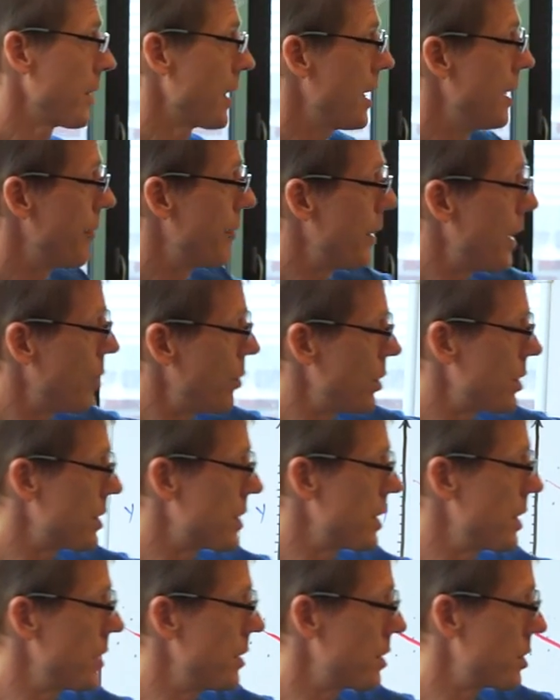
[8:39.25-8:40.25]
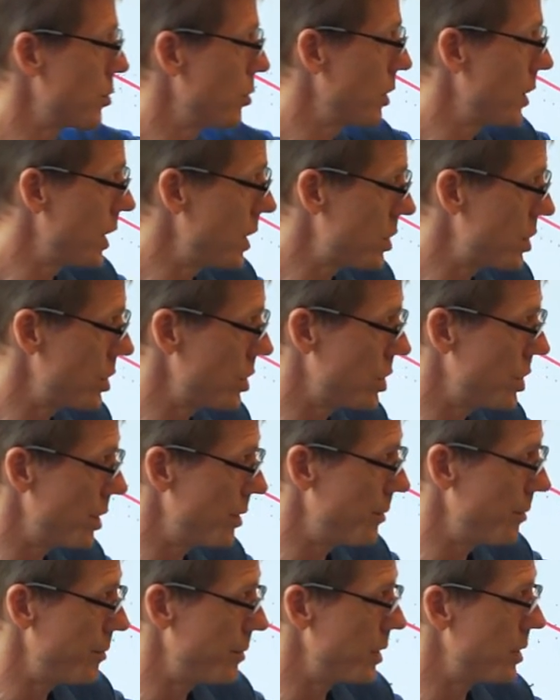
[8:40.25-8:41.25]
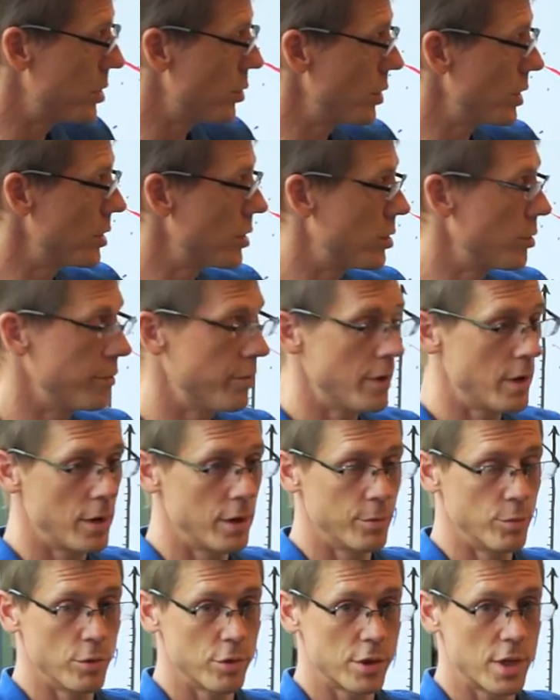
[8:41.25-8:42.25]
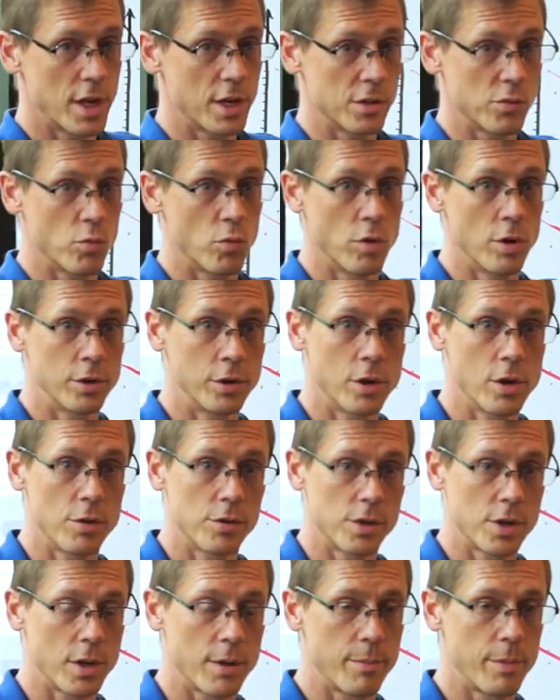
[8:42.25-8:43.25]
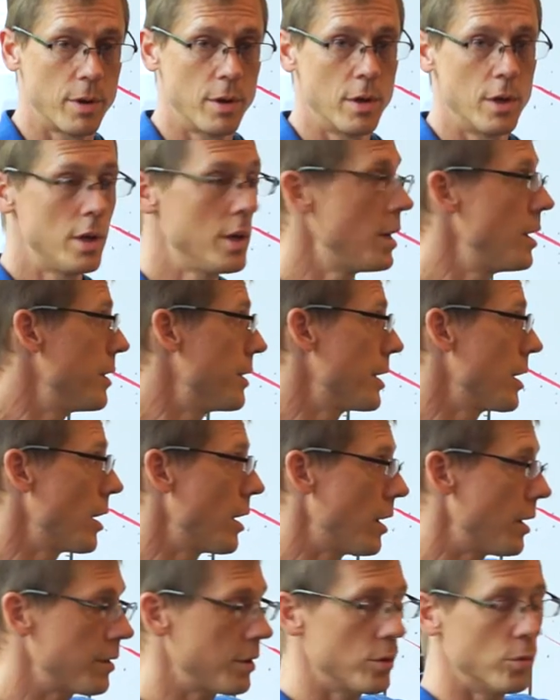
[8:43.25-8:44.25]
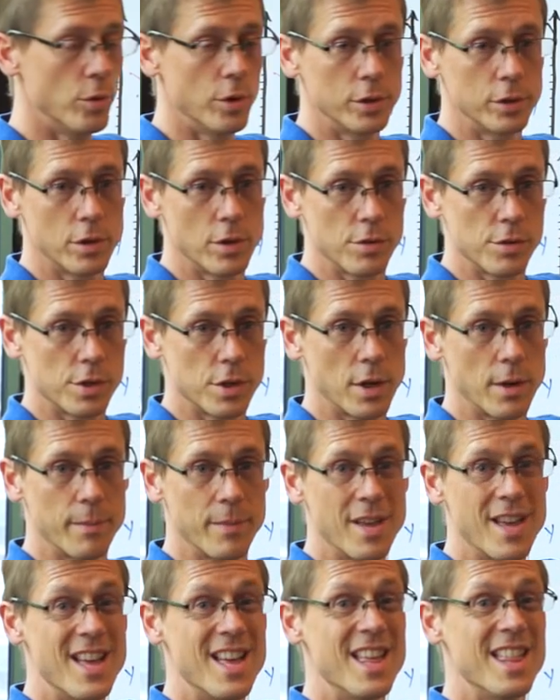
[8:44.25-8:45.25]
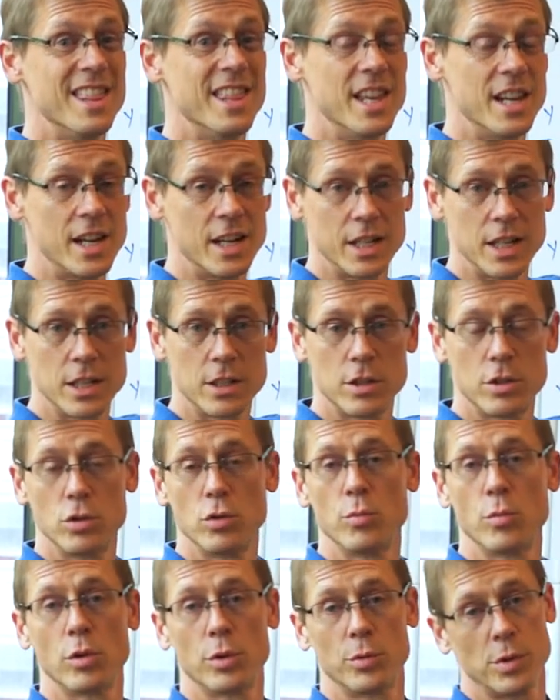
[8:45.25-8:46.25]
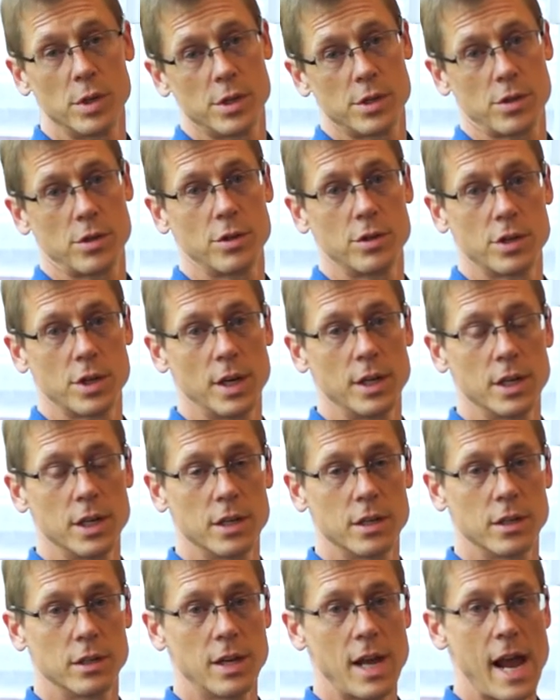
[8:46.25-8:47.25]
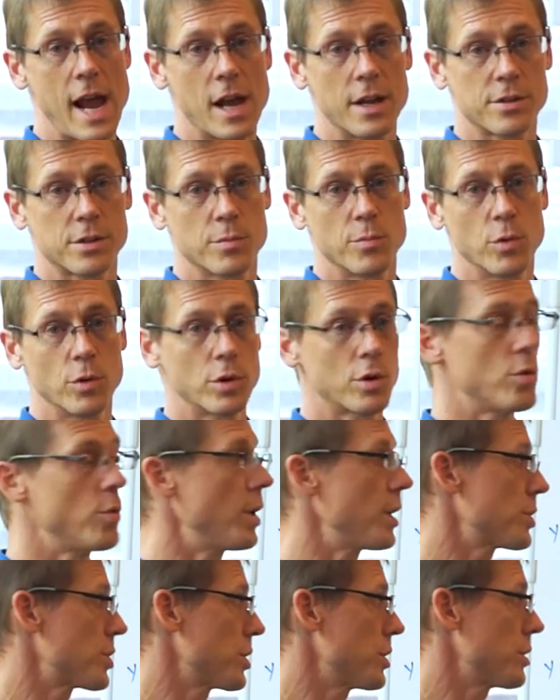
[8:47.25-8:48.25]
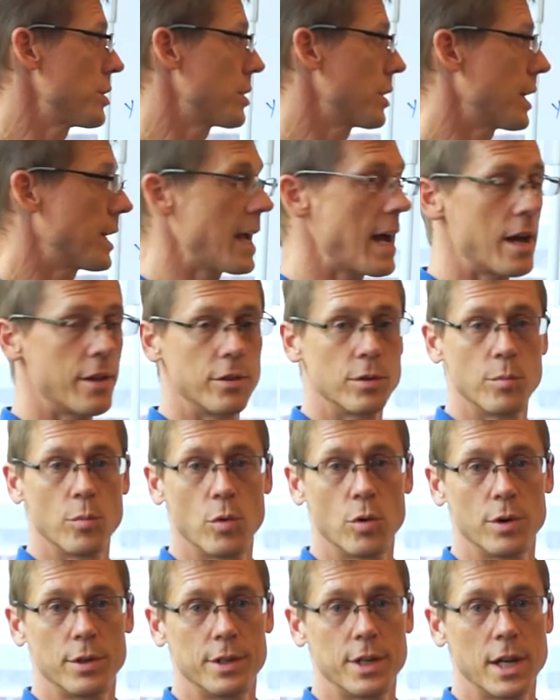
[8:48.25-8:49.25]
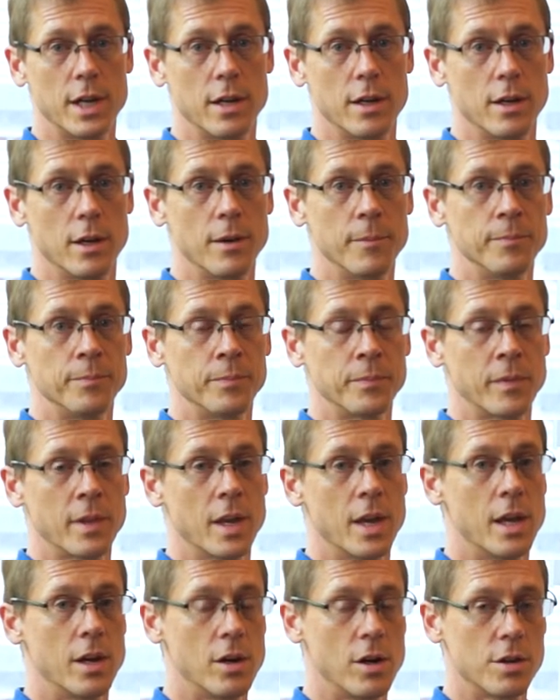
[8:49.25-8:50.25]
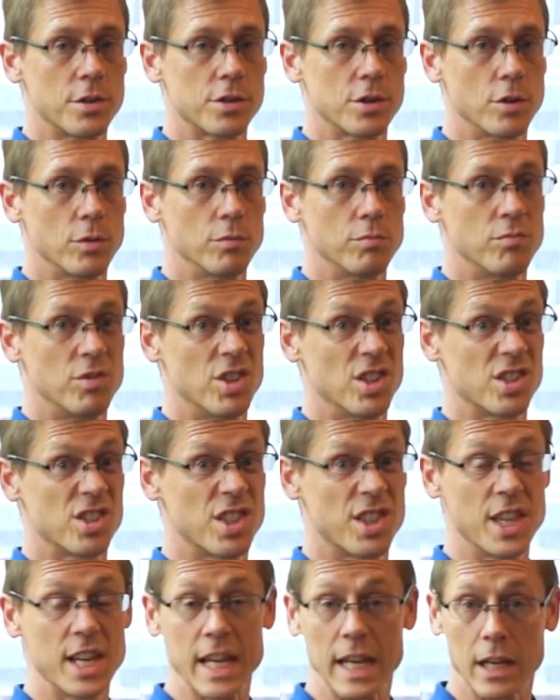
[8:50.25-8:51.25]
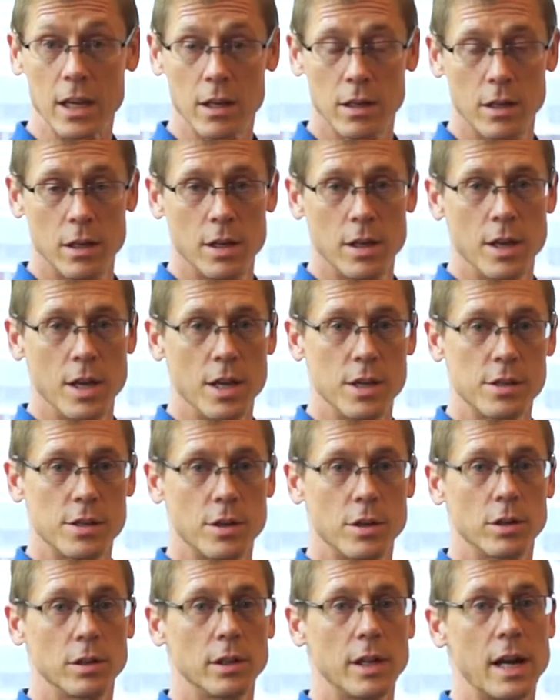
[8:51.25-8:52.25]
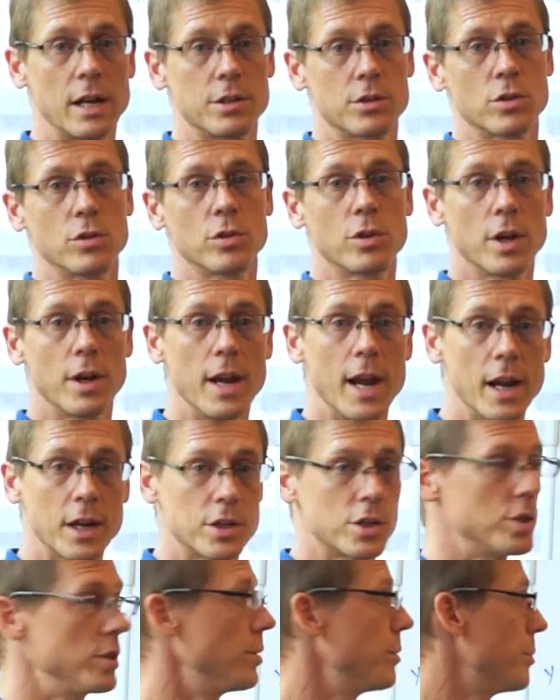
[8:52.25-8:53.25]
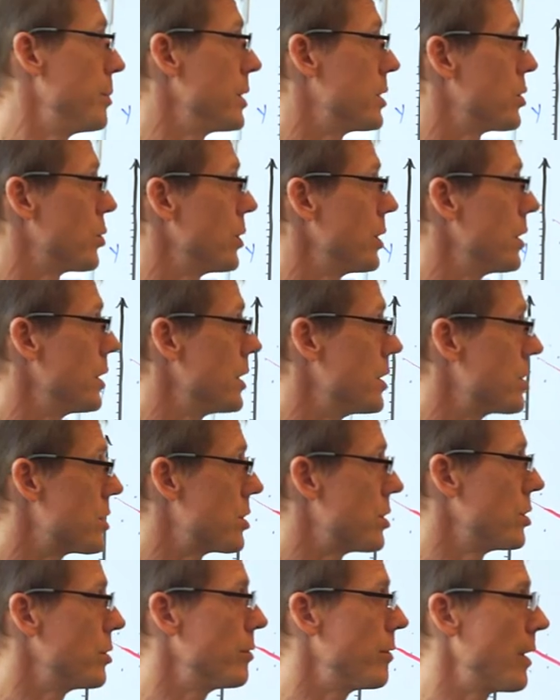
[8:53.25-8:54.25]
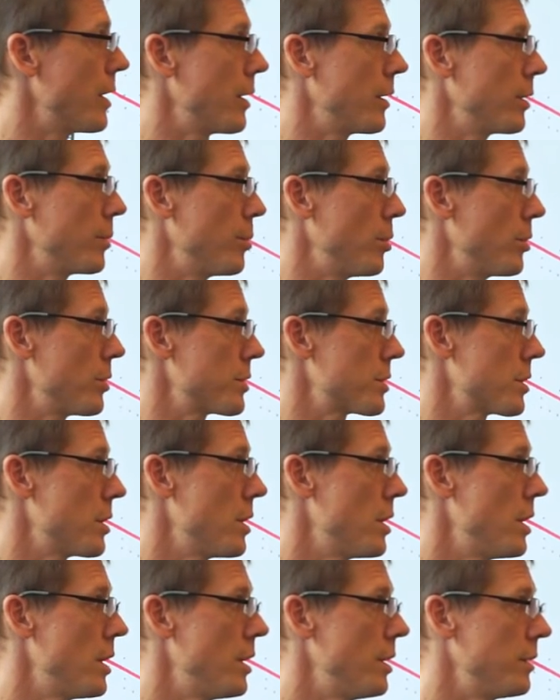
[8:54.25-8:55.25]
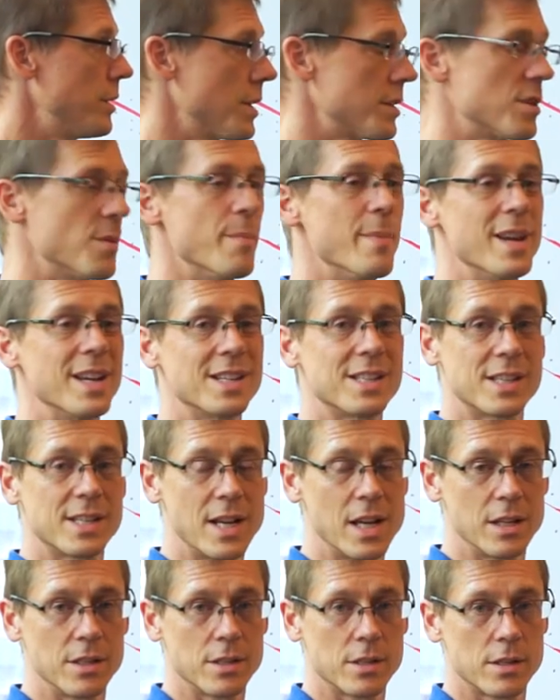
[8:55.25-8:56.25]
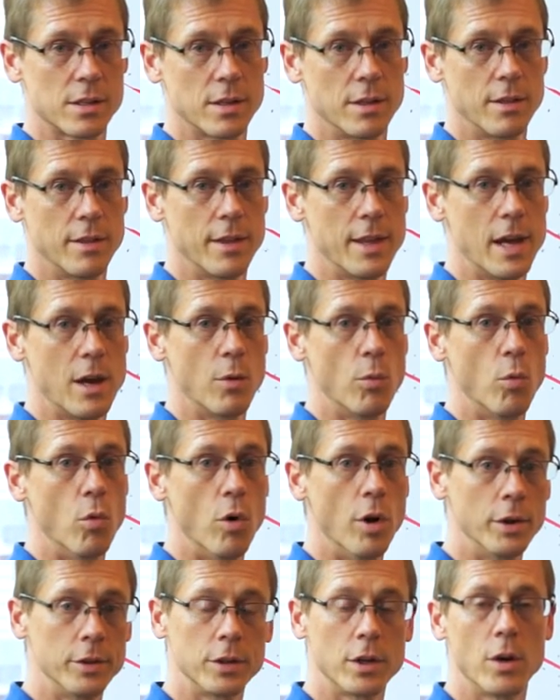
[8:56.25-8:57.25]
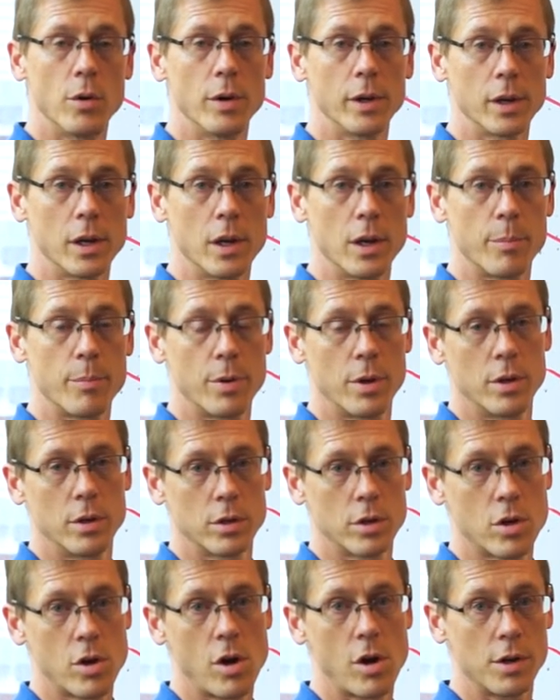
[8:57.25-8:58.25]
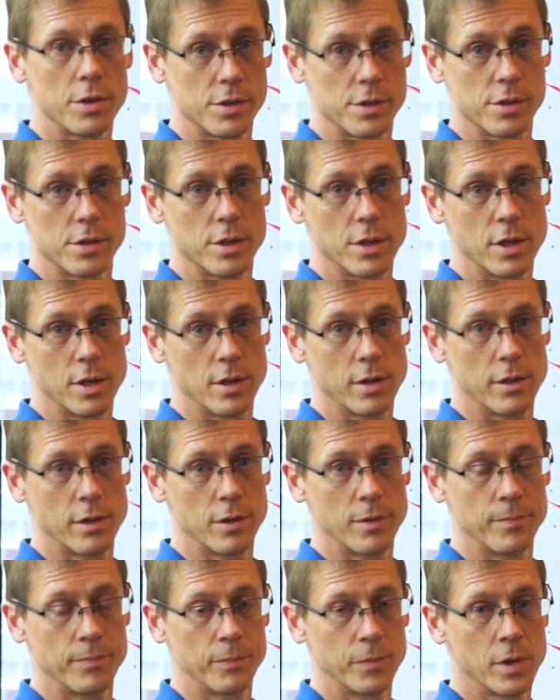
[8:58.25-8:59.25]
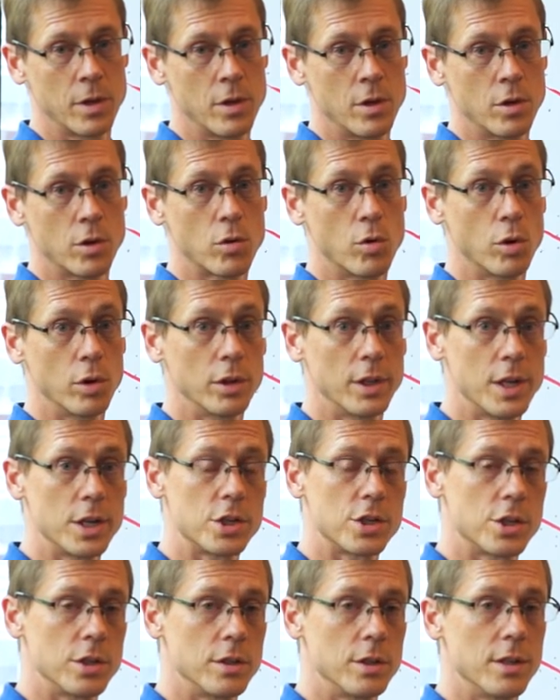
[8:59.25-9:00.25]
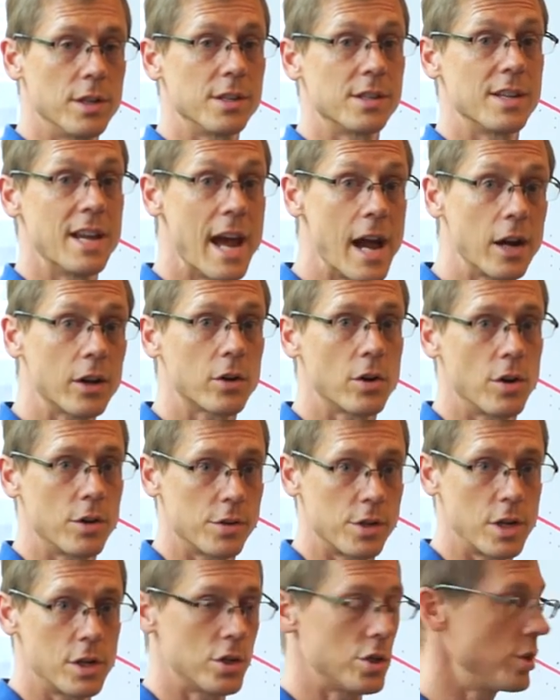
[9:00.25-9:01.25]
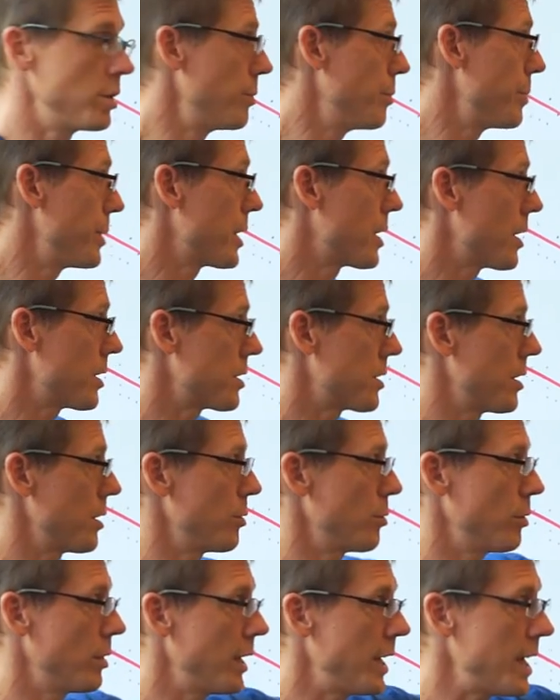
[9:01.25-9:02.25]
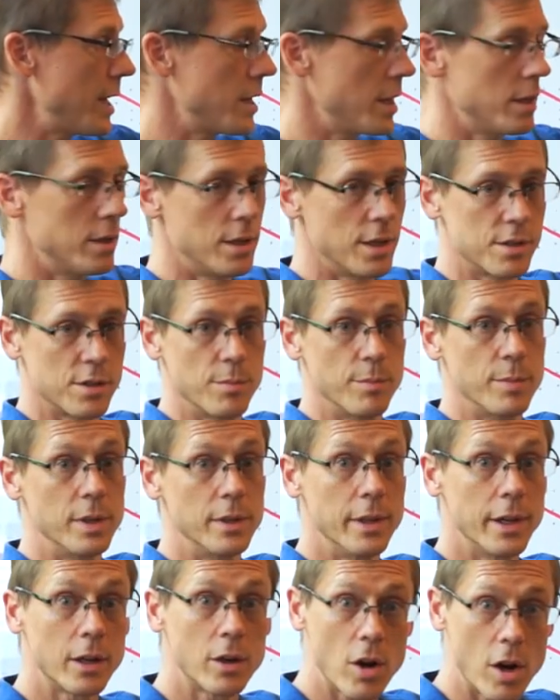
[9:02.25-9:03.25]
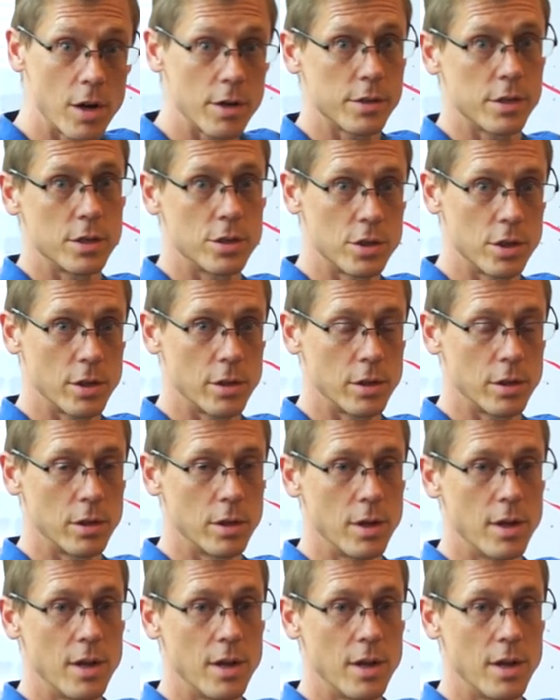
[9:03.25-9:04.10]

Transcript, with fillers: If I were to see this relationship between two variables as one goes up, the other one goes up, then I need to do more research. I need to ask more questions, gather more data, and also just think. Is there a logical connection between these two variables? Does it make sense that one going up causes the other. Correlation is not causation. Because they're related doesn't mean they cause each other.